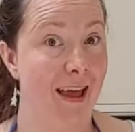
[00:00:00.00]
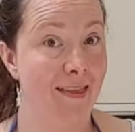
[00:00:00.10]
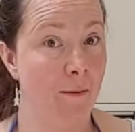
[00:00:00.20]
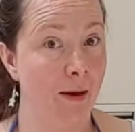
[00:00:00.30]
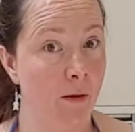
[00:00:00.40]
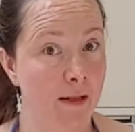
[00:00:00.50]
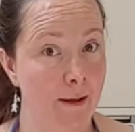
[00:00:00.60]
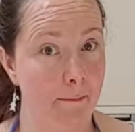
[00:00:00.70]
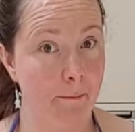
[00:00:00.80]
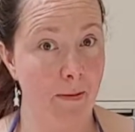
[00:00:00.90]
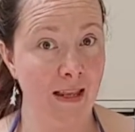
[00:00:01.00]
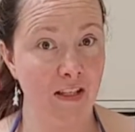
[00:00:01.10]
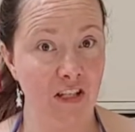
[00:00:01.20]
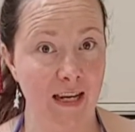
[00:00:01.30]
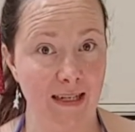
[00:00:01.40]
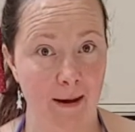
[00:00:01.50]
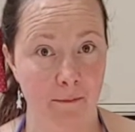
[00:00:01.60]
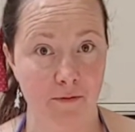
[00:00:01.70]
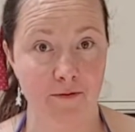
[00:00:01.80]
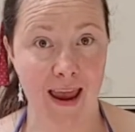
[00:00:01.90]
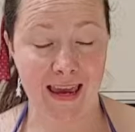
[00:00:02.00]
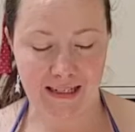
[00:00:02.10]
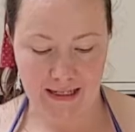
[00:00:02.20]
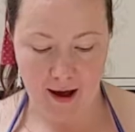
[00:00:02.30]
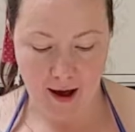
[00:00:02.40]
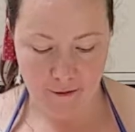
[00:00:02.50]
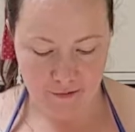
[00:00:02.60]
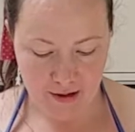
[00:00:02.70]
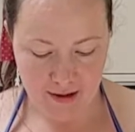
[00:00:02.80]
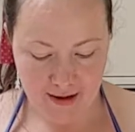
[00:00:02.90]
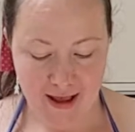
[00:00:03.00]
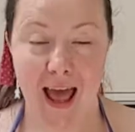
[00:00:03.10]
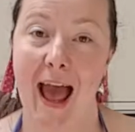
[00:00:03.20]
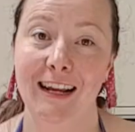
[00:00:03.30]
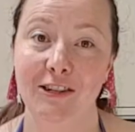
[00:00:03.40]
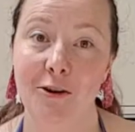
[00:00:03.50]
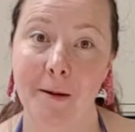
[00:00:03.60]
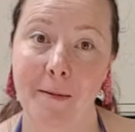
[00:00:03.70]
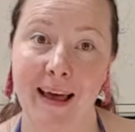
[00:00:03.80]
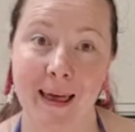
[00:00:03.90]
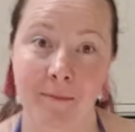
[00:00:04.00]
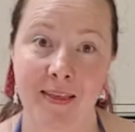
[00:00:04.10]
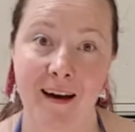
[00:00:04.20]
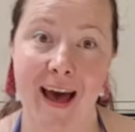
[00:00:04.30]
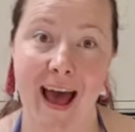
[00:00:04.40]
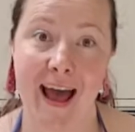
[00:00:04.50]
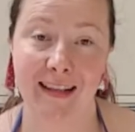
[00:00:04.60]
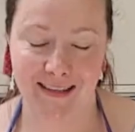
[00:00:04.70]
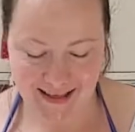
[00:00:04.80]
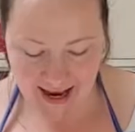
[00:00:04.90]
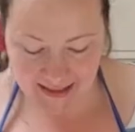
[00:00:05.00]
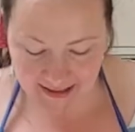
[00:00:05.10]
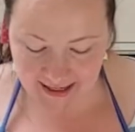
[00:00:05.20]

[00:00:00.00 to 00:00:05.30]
And then we're going to pinch it and break it in half and drop it back in with our hands and